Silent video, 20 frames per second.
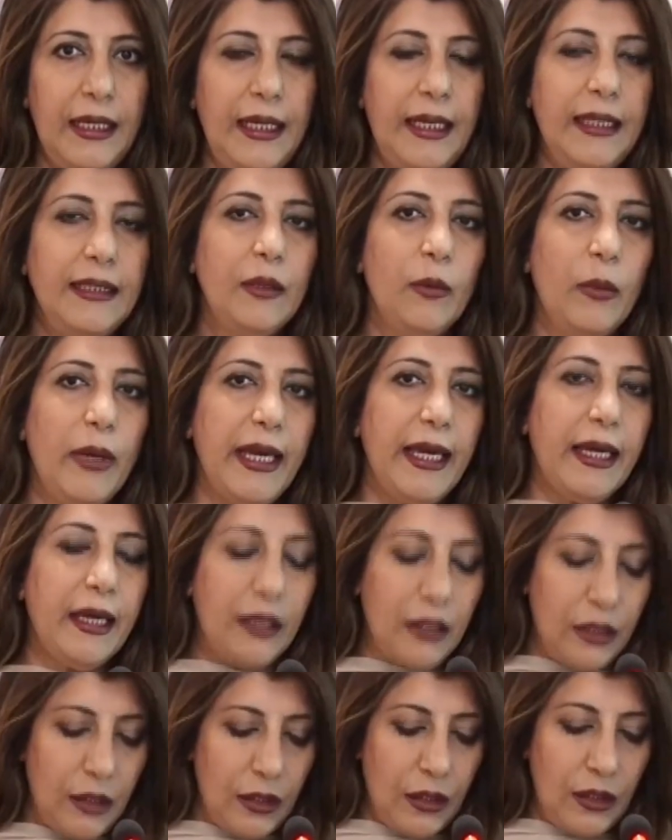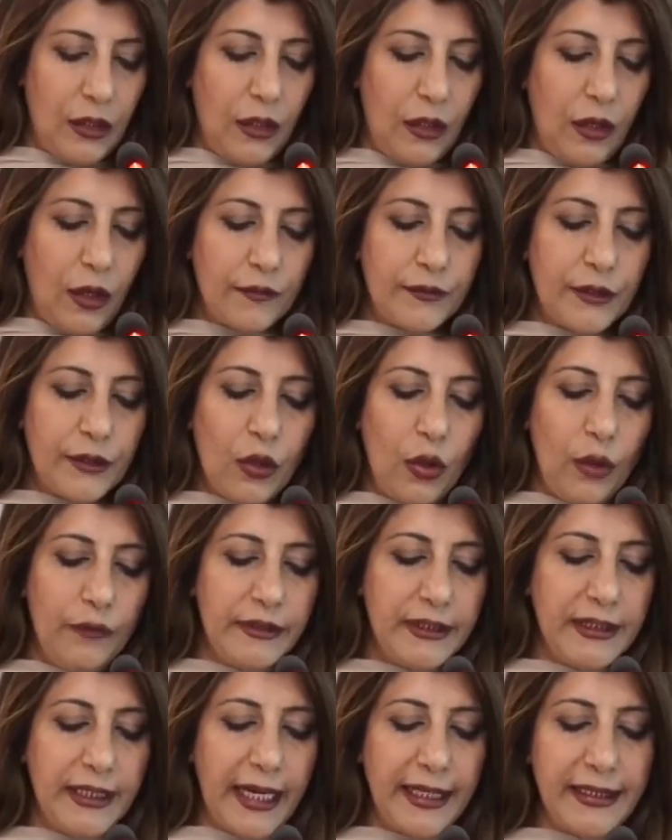In the wake of the
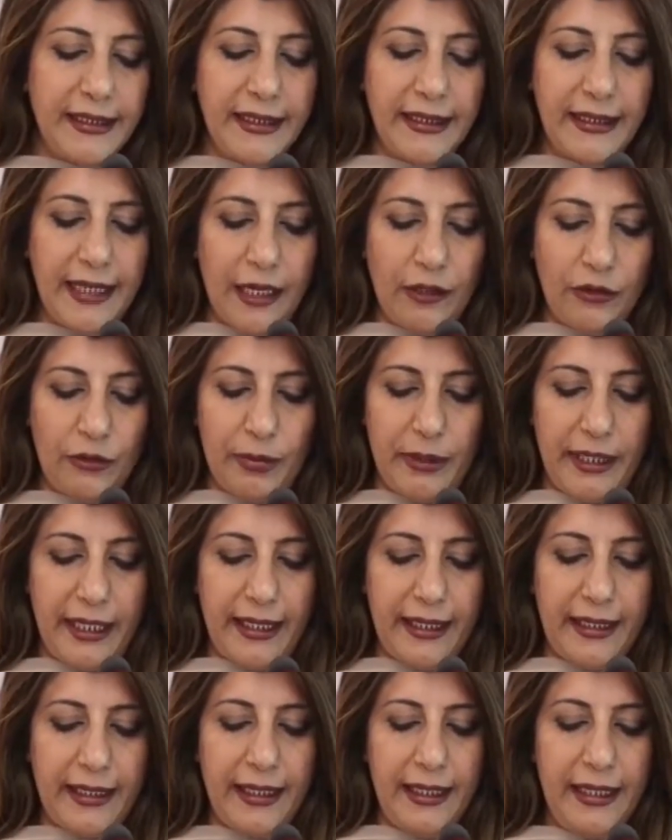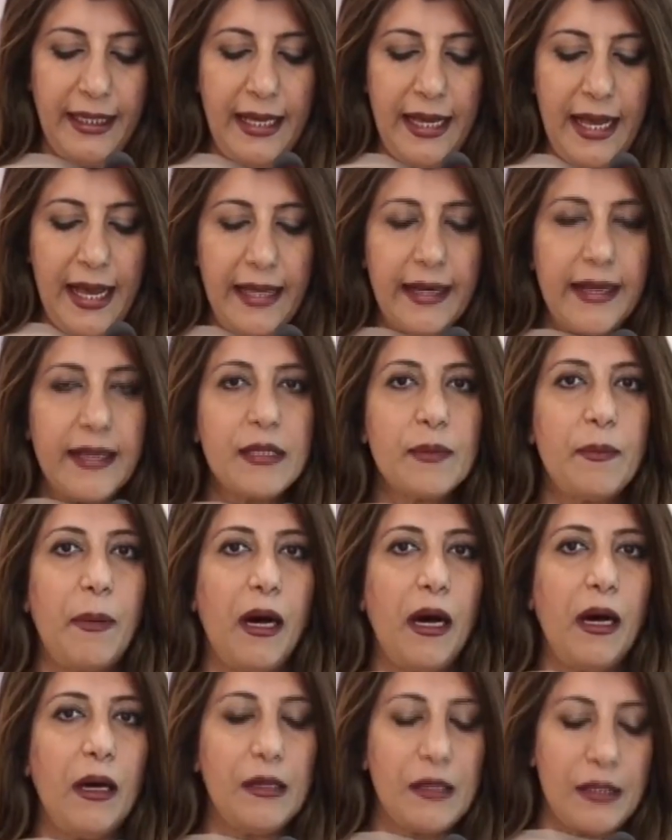COVID 19 outbreak, and as
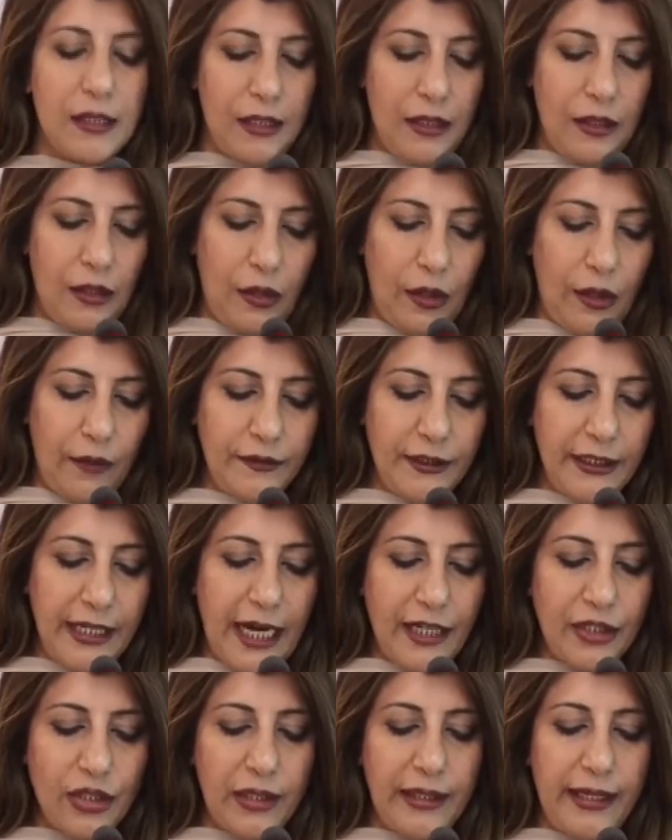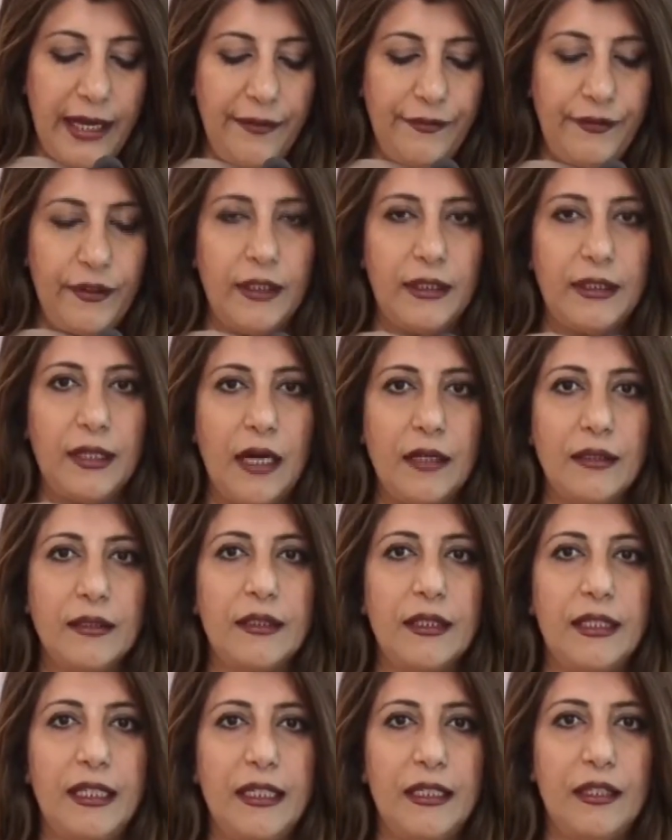part of the national effort under
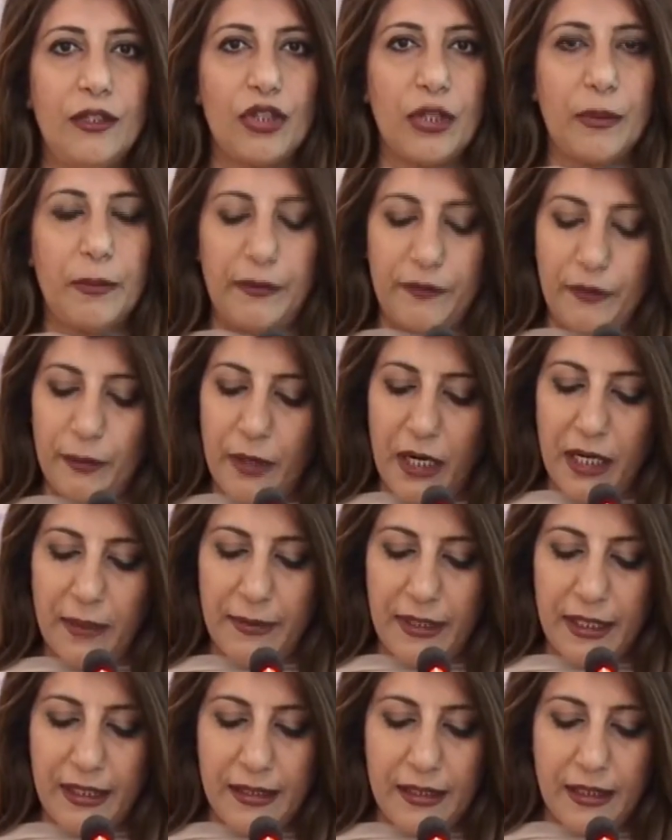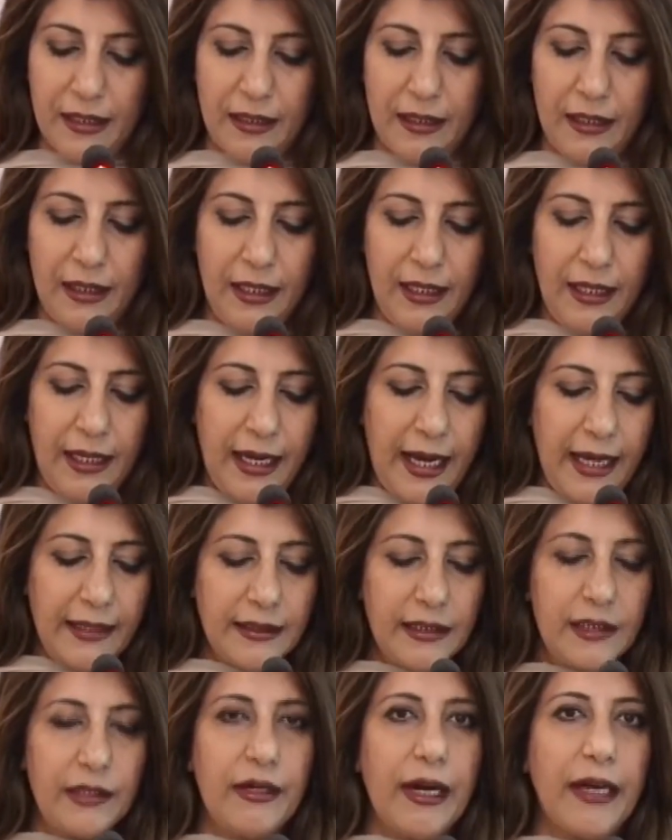the leadership of the Prime Minister and
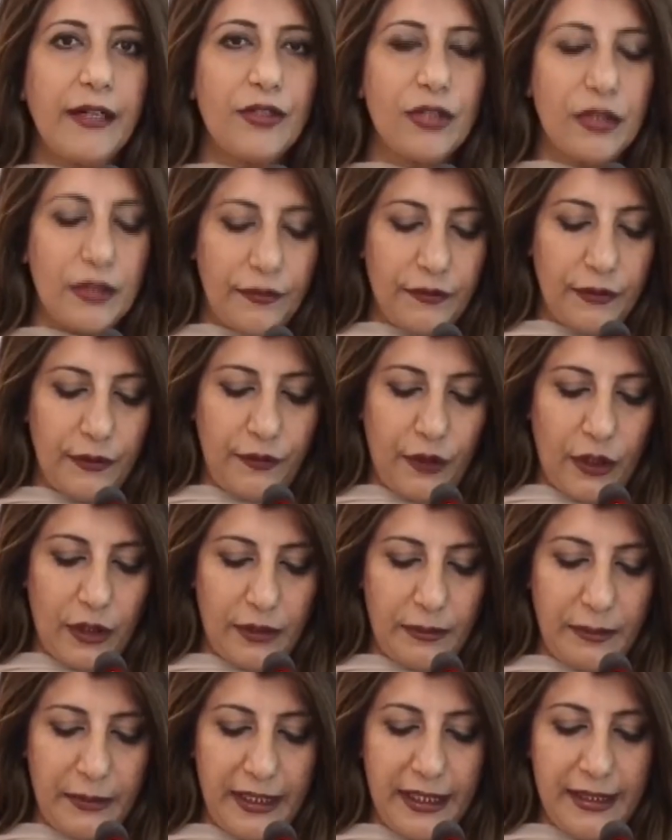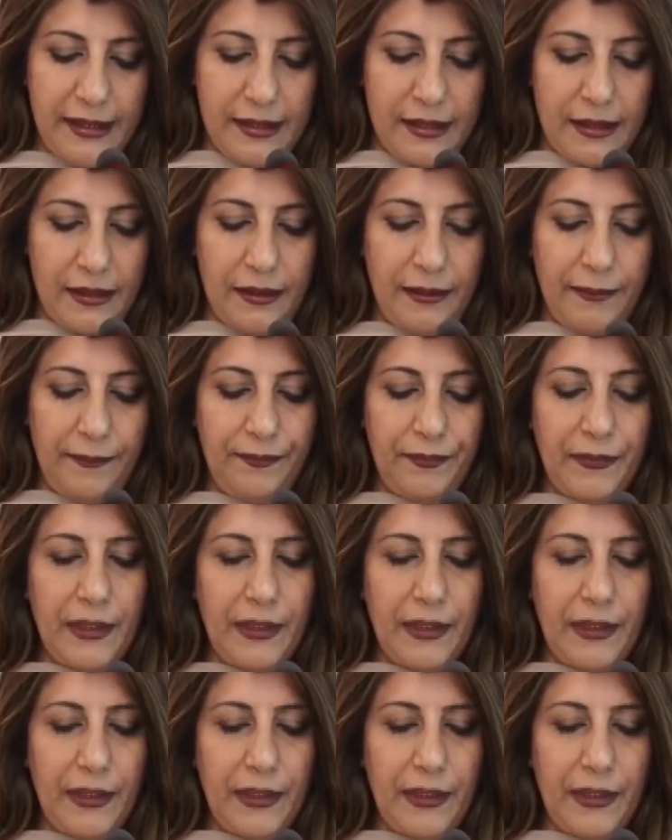the direction of the Foreign Minister,